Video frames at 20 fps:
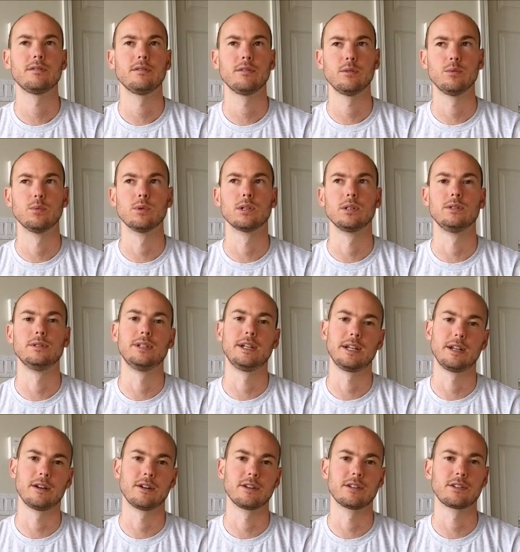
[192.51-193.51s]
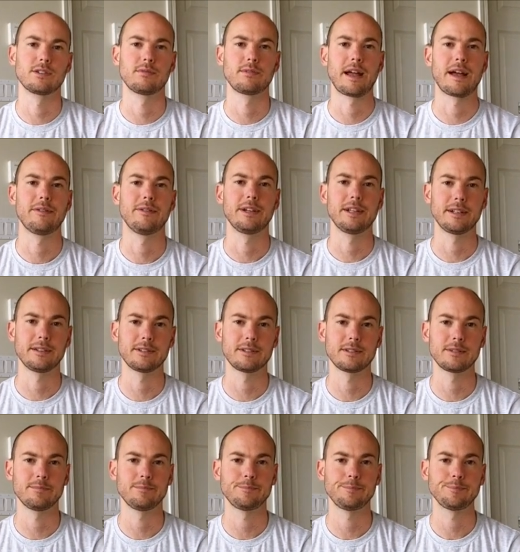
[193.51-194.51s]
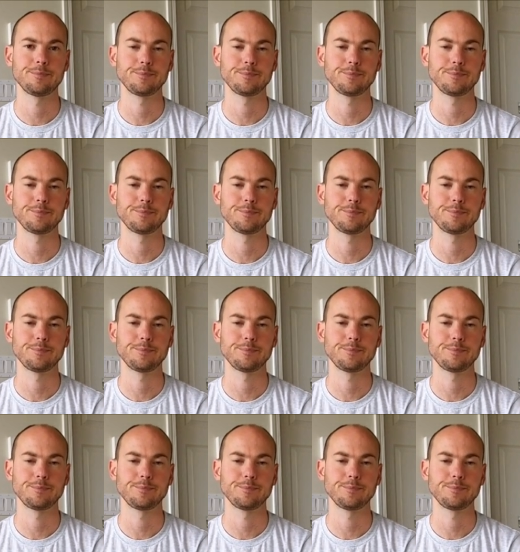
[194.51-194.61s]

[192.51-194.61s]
the world and our surroundings.